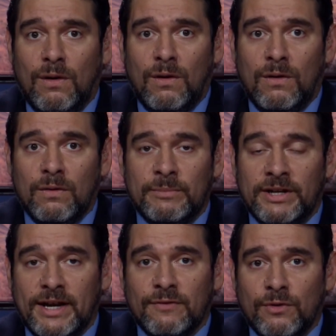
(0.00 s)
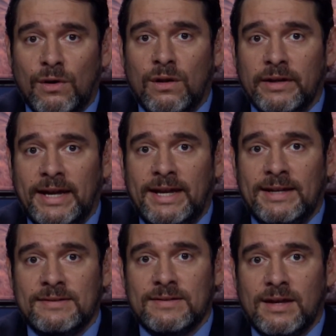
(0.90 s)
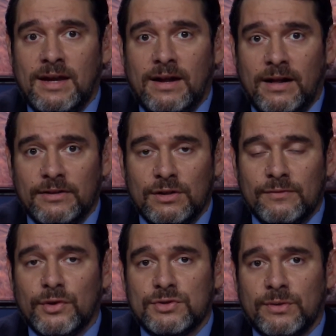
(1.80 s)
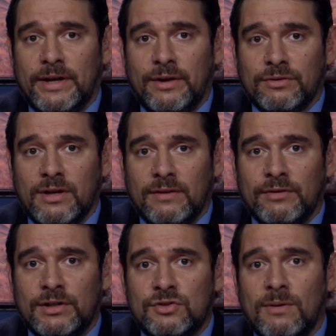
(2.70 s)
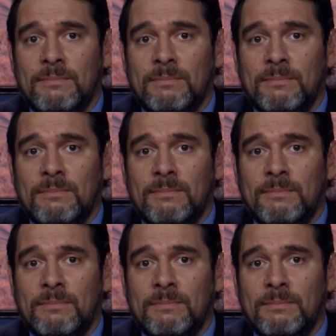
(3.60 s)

all, Medicare for all, and uh, universal health coverage.